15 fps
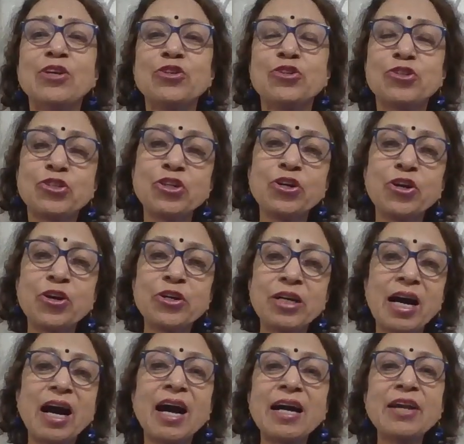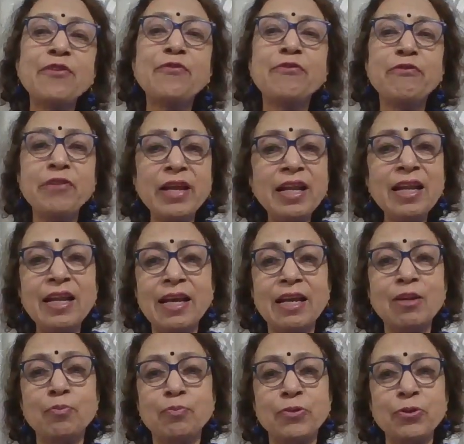sure, I will
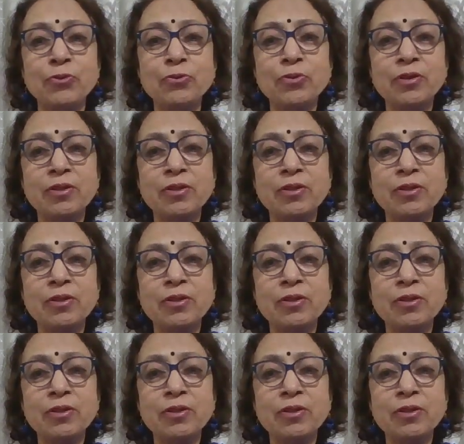help you.